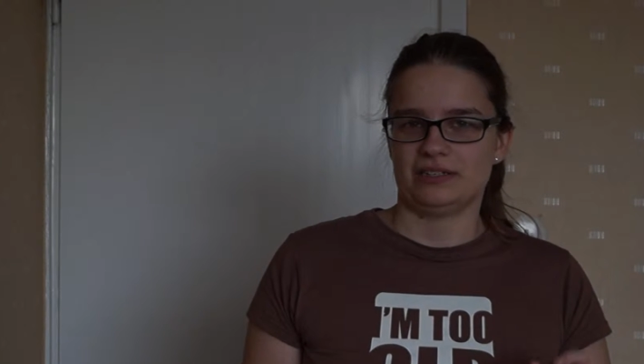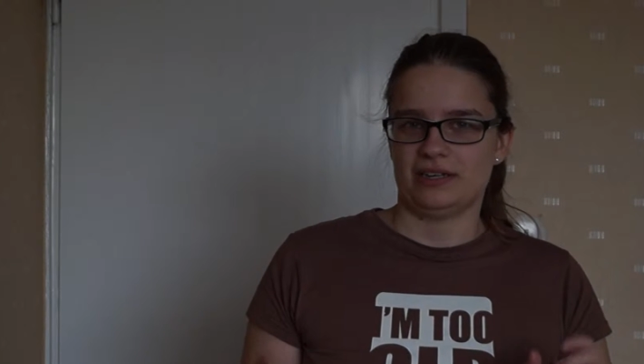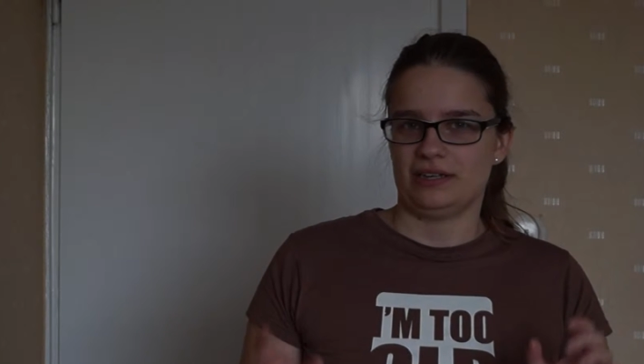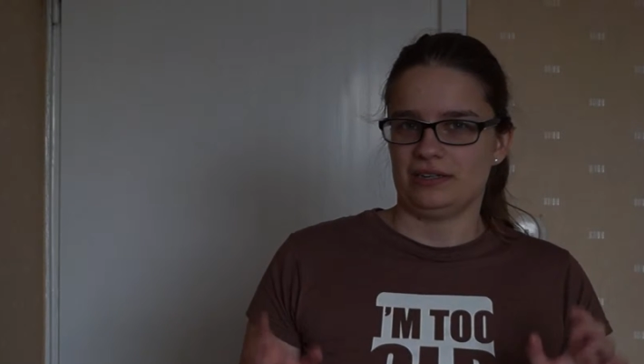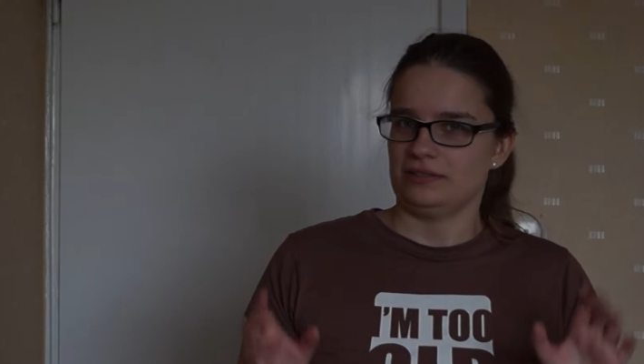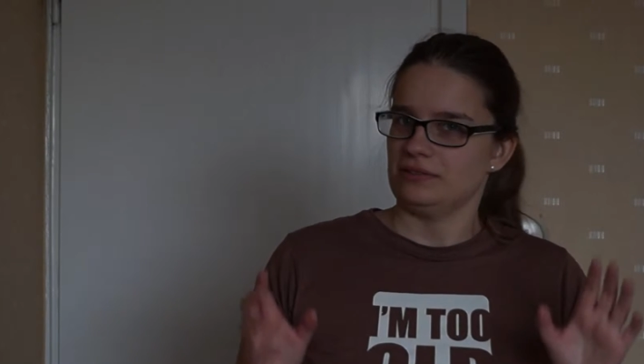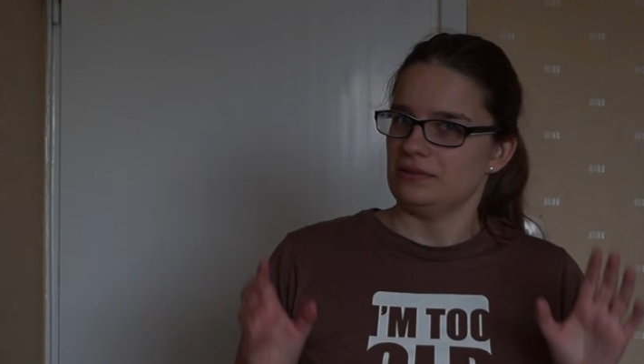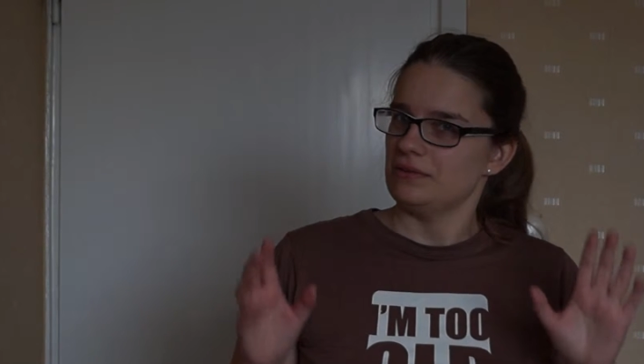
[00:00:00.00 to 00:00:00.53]

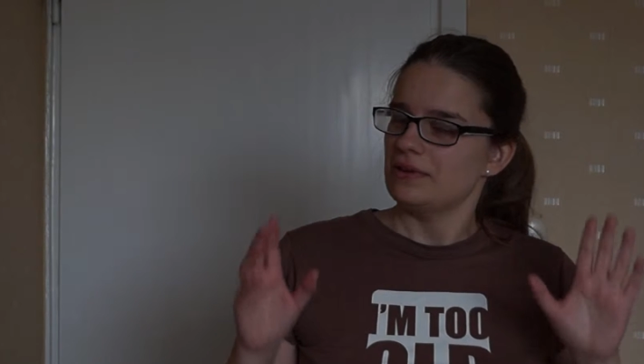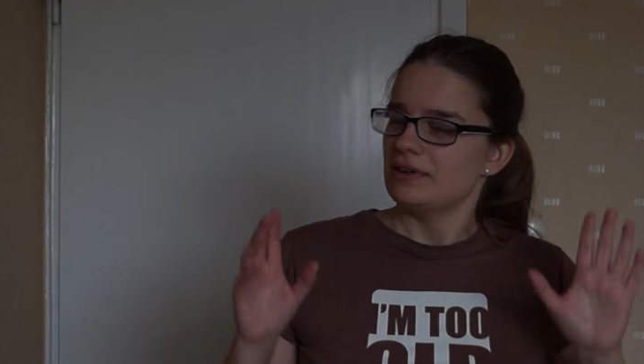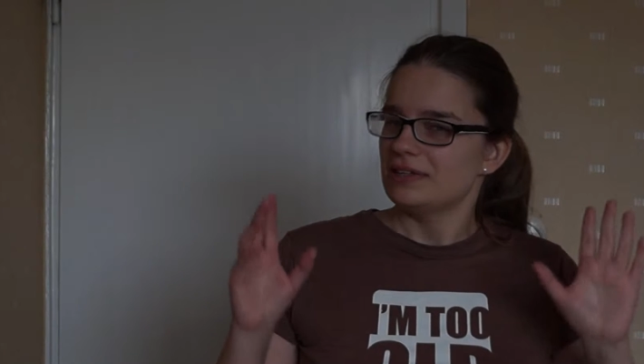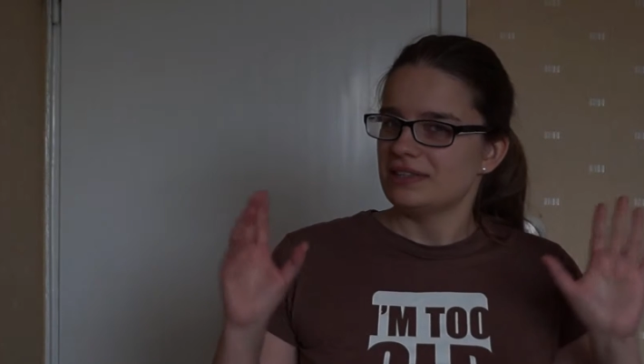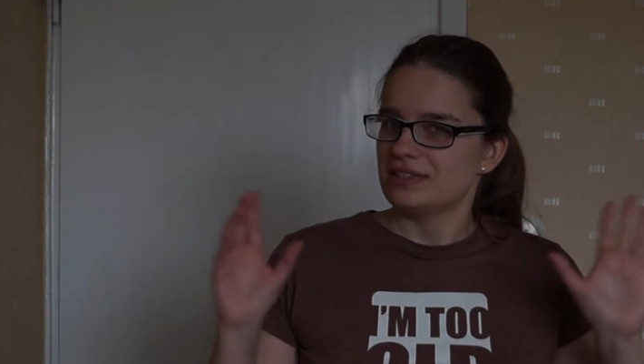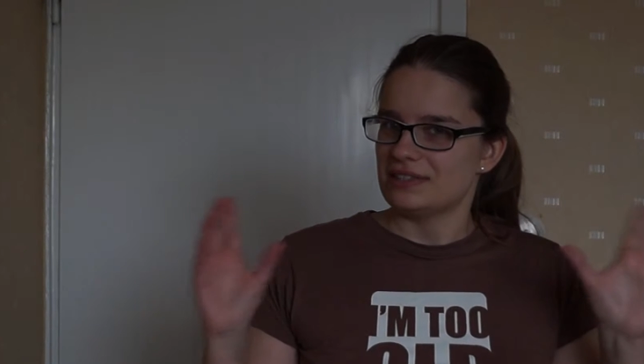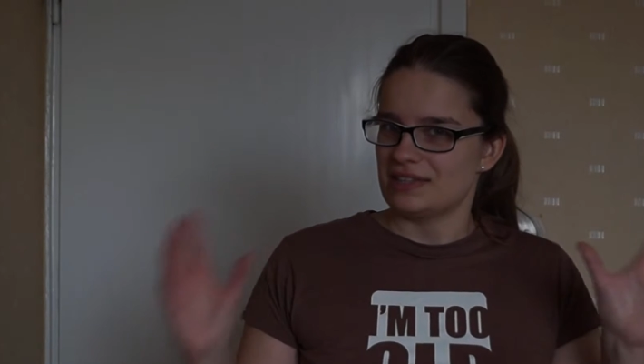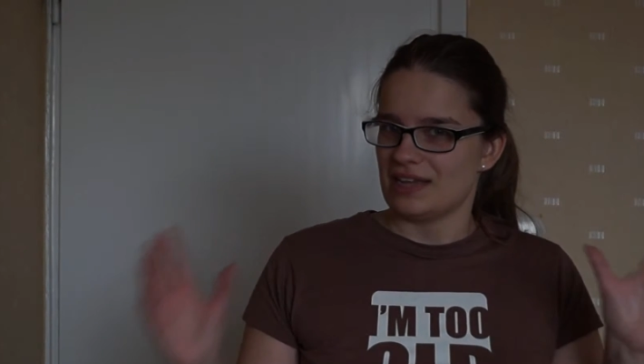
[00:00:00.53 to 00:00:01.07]
at
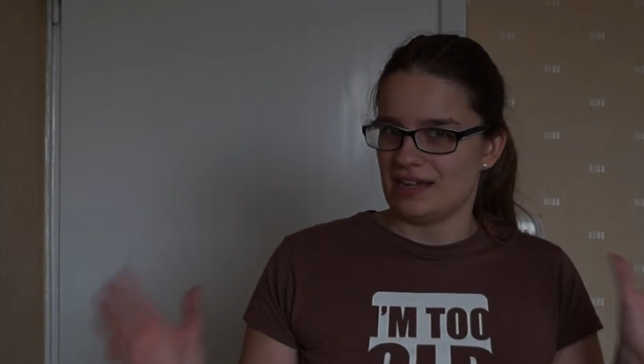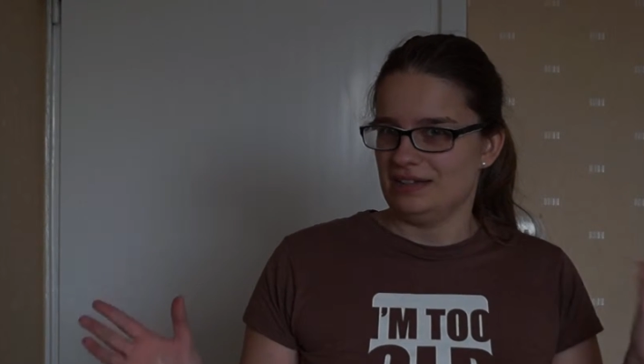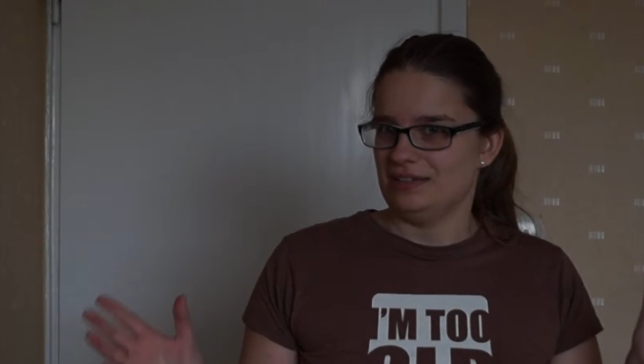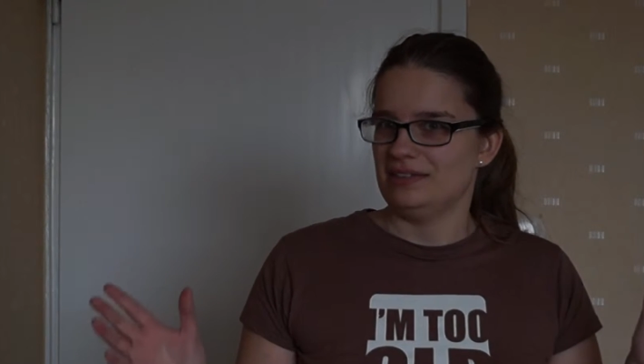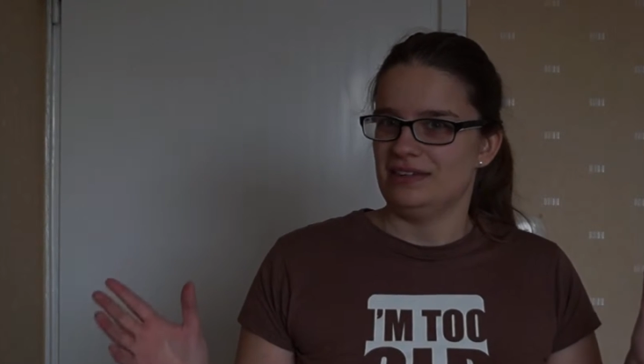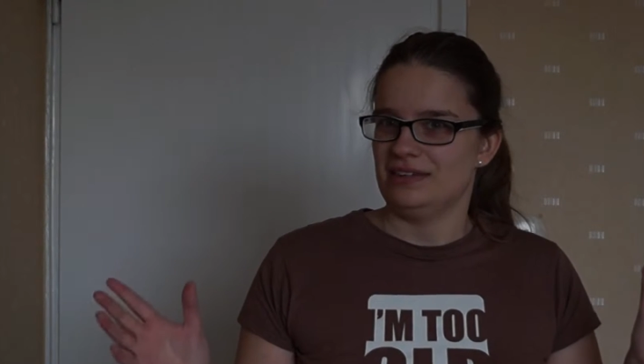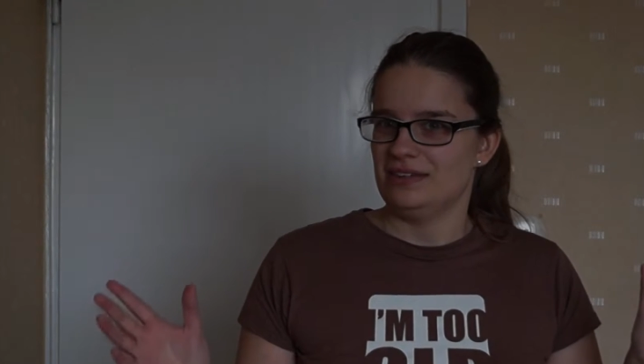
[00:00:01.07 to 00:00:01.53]
10 in the